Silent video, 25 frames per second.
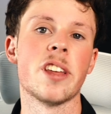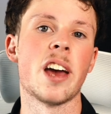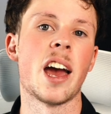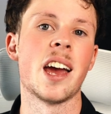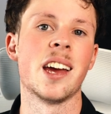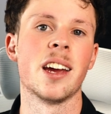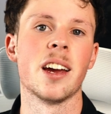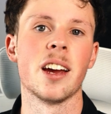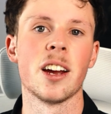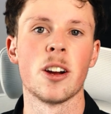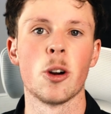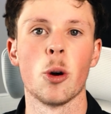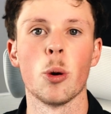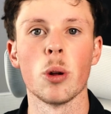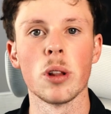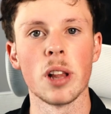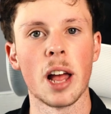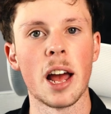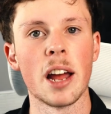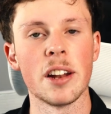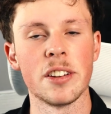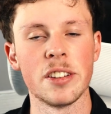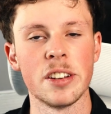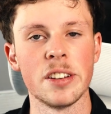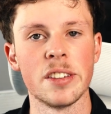the AI caller
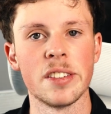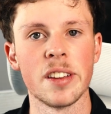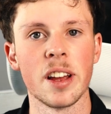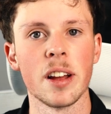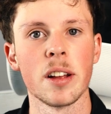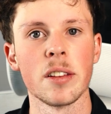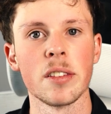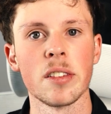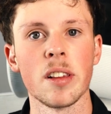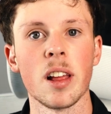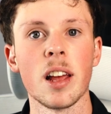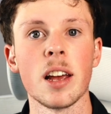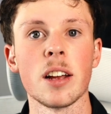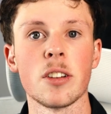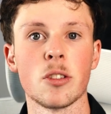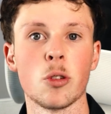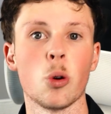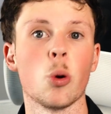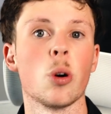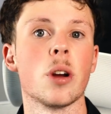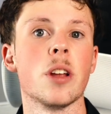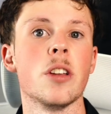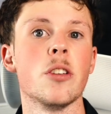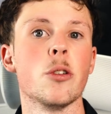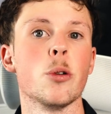actually sounds like
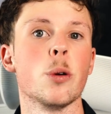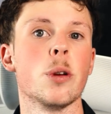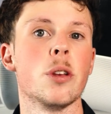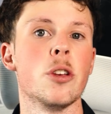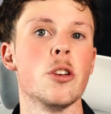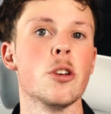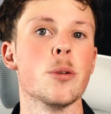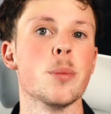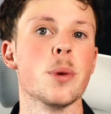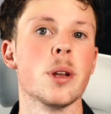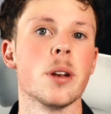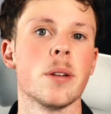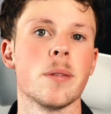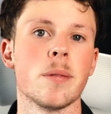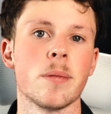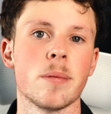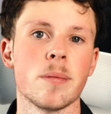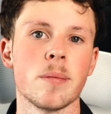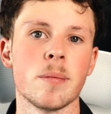talking to a human.